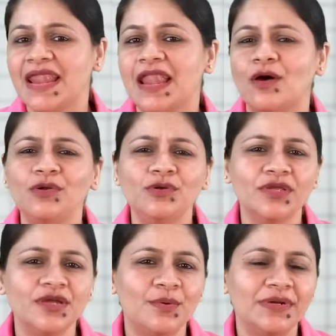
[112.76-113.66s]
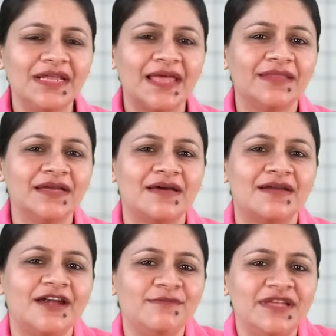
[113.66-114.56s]
Now, looking only at the
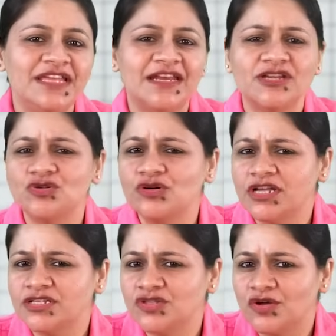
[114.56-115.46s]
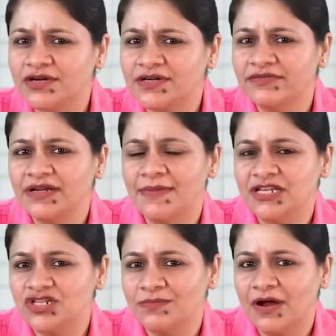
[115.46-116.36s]
current PE ratio does not reveal
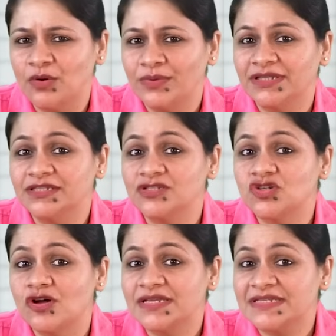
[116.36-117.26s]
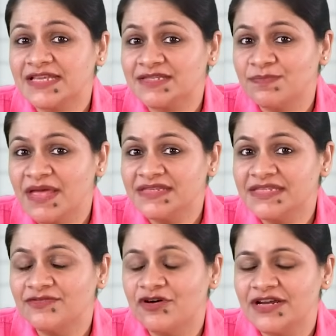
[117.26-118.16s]
much about whether the stock is
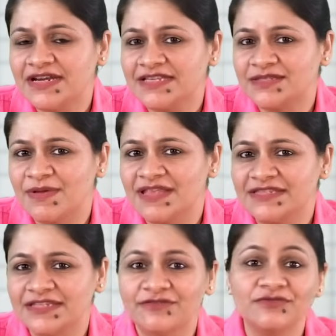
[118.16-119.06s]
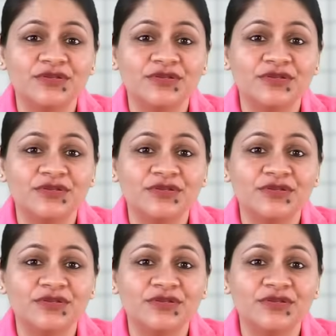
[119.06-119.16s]
expensive or inexpensive.